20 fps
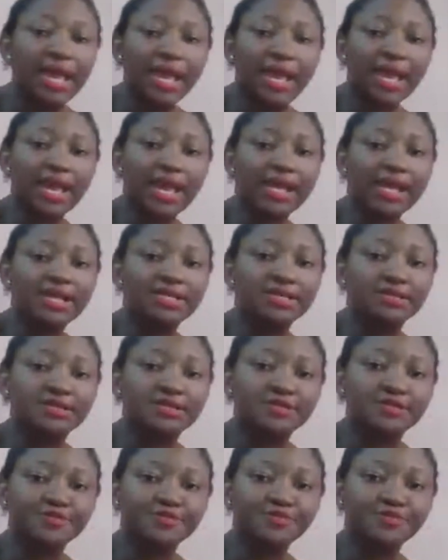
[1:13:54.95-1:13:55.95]
And
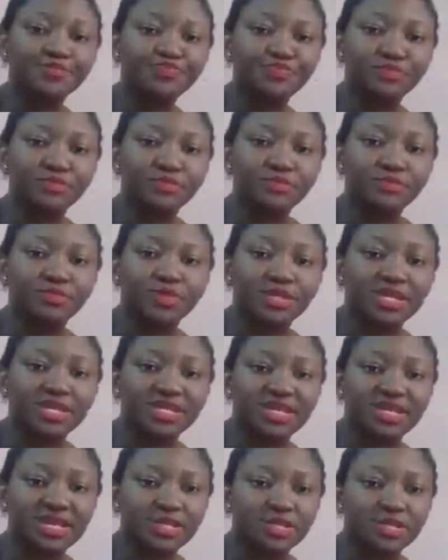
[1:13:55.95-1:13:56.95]
but then
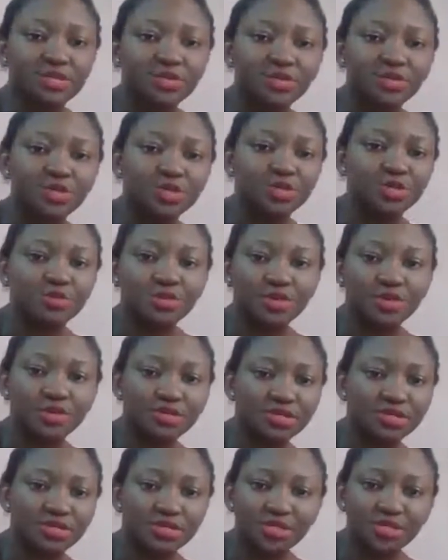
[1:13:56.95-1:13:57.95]
there's not too
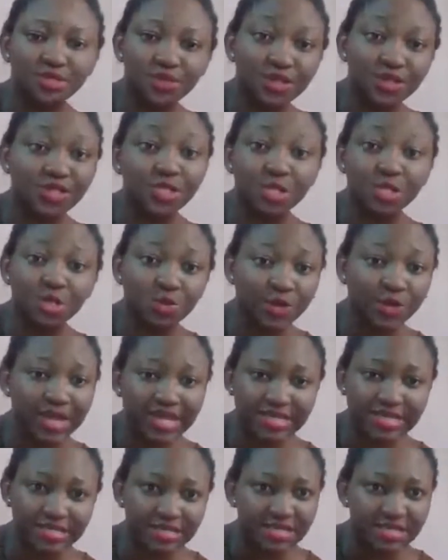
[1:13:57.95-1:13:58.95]
much
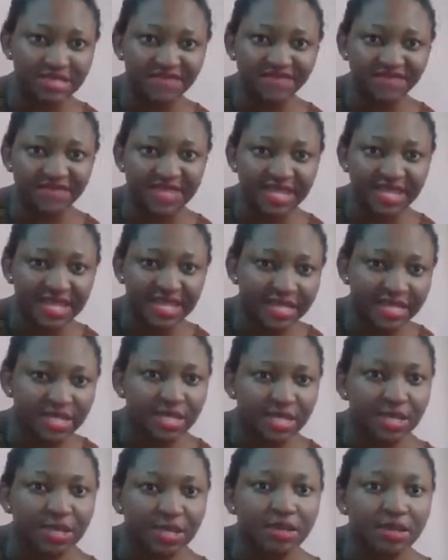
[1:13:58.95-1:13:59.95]
stress in the village,
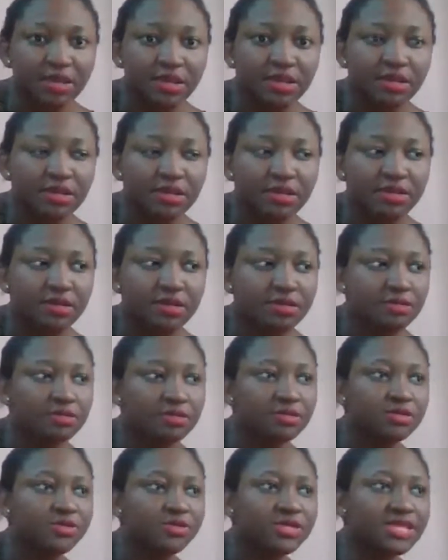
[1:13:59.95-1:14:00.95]

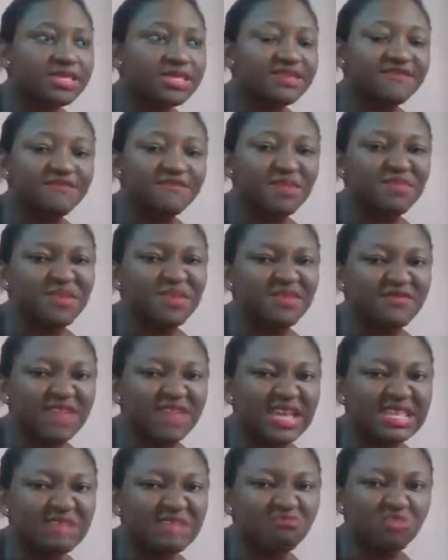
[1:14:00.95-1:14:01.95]
especially if maybe if you're
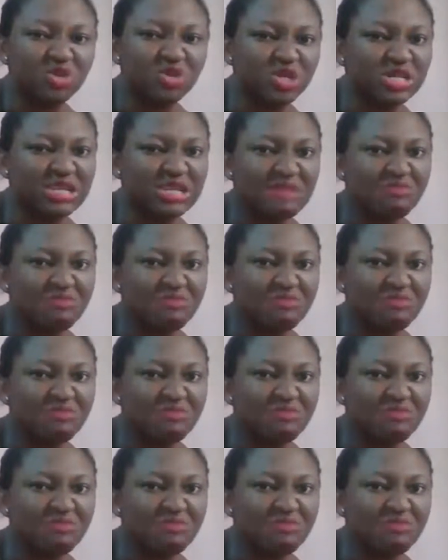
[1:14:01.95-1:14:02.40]
in a moderately